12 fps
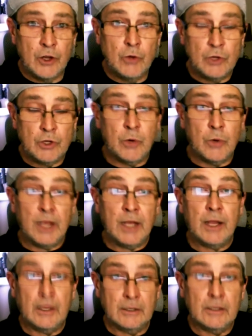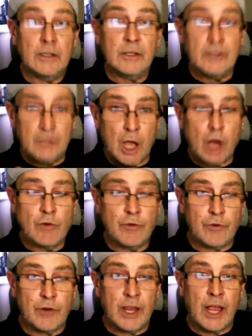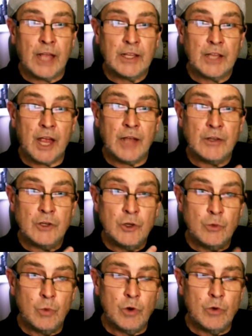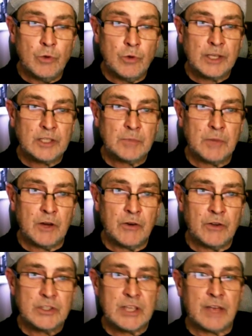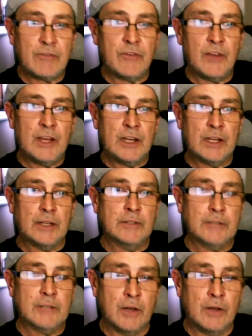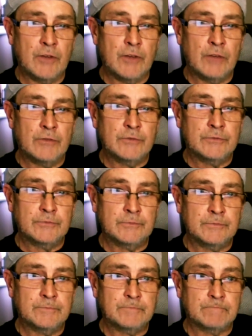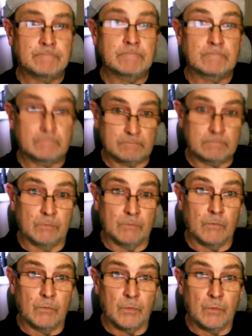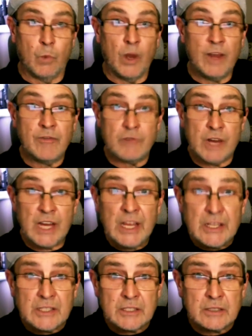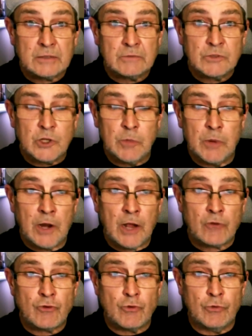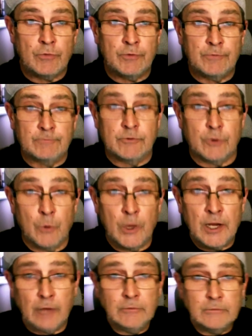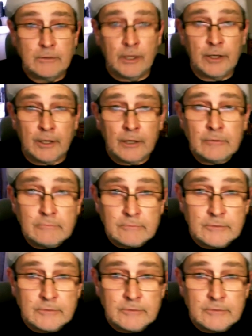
new to it, then go for it and and you will experience sure. that feeling of of yeah whatever it is supernatural for all we know i don't know